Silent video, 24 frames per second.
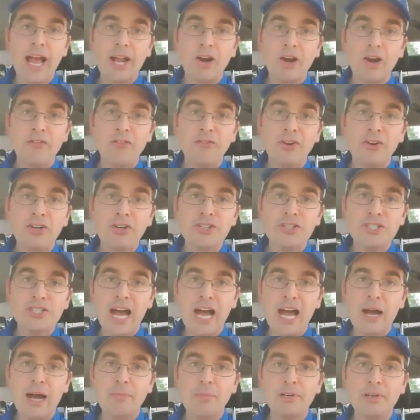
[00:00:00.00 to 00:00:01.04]
at our first
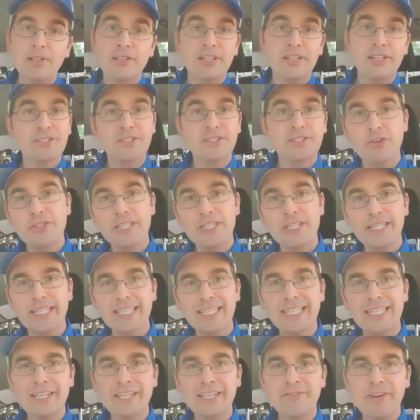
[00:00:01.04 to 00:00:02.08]
stop. Let's go see the
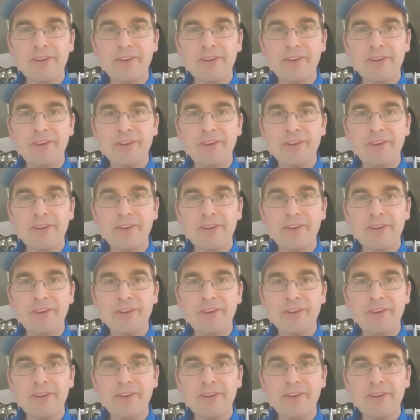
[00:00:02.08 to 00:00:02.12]
Leedley